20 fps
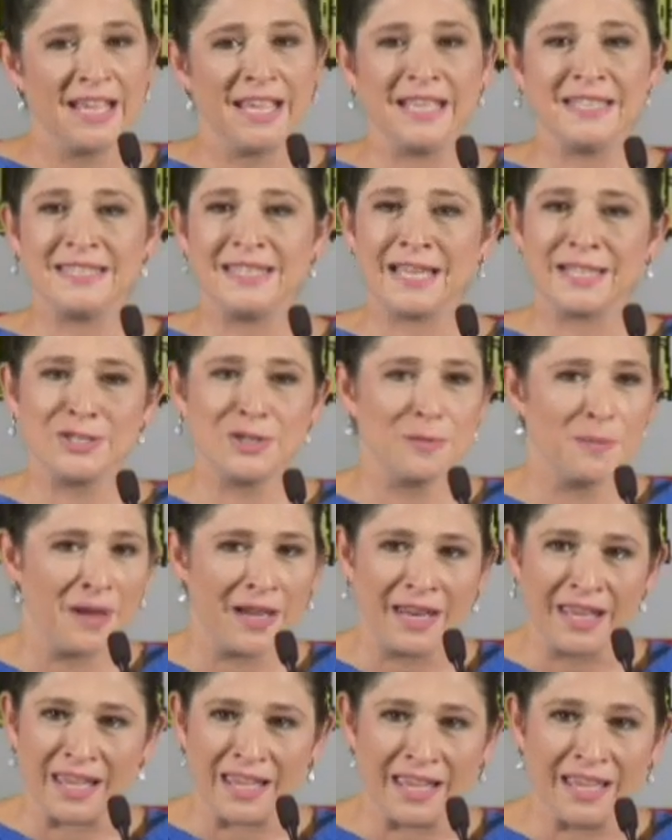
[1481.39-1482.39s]
It's not your
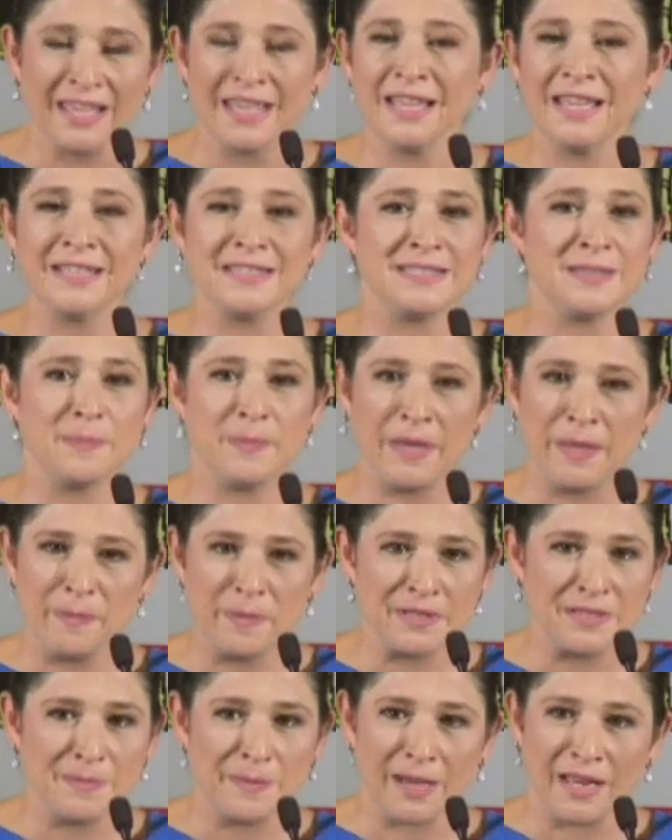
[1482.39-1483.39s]
money, it's the
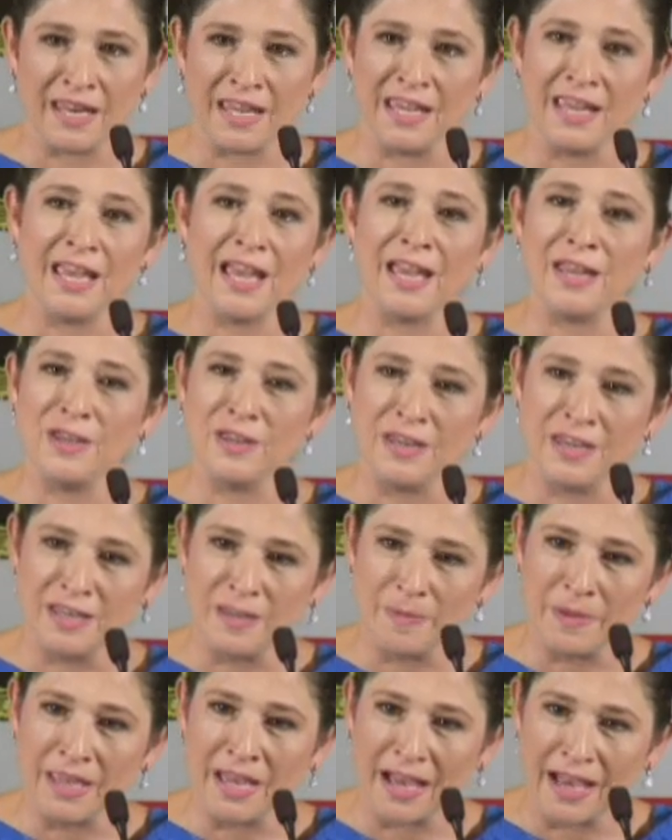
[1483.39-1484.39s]
people's money, and you need
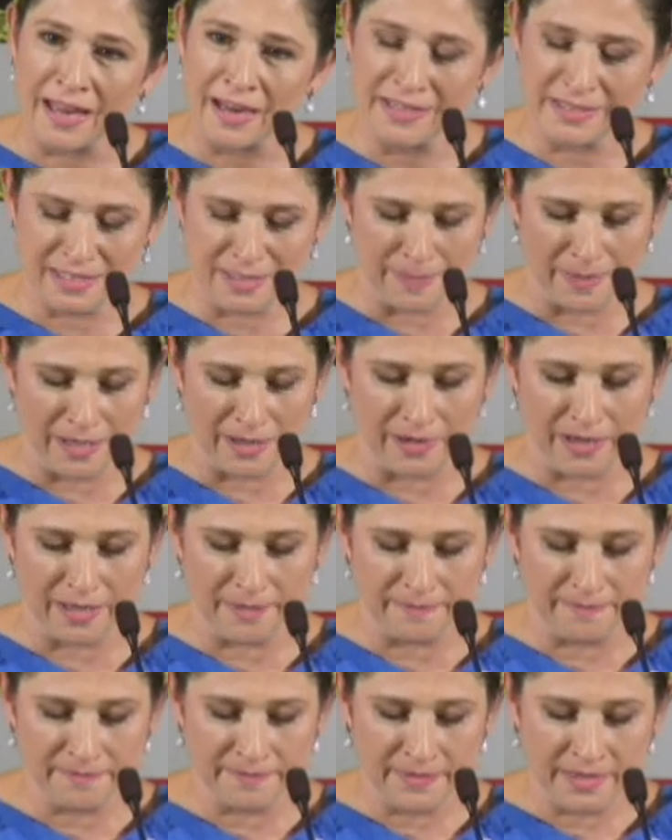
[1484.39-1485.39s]
to be honest about it.